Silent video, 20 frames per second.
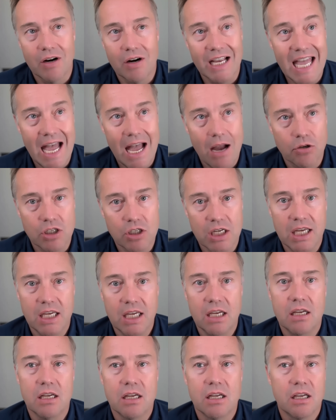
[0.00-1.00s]
your
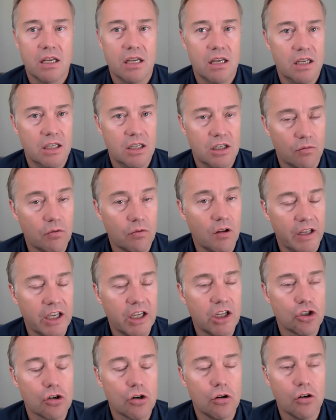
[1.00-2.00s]
accounting, can
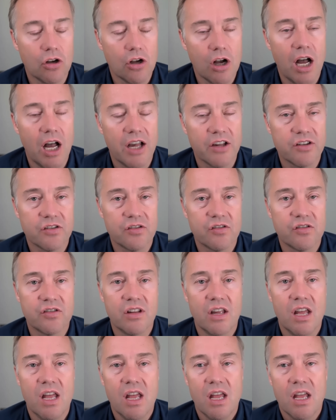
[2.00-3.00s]
really control
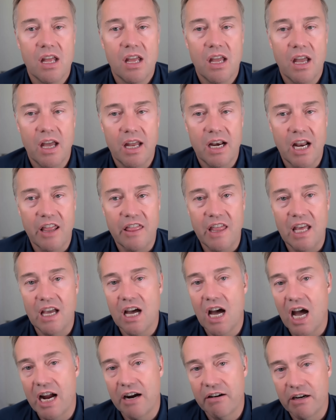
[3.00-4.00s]
costs. And I
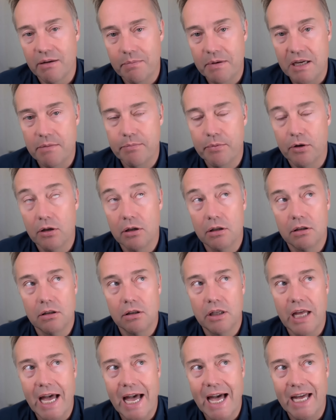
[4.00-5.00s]
think hiring
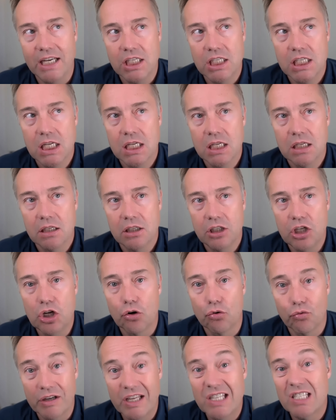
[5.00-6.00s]
people at
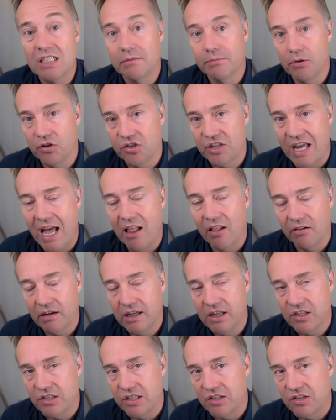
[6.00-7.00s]
you know reasonable
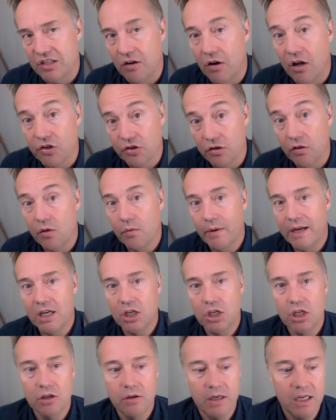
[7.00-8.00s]
salaries is also the
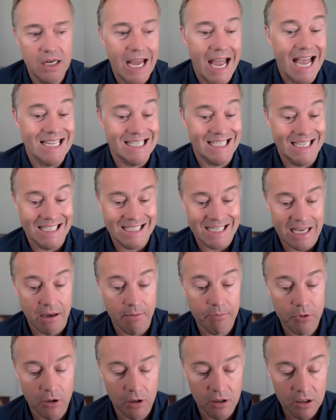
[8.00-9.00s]
way to do it. As an
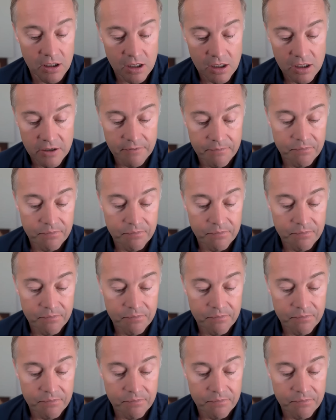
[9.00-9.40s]
example,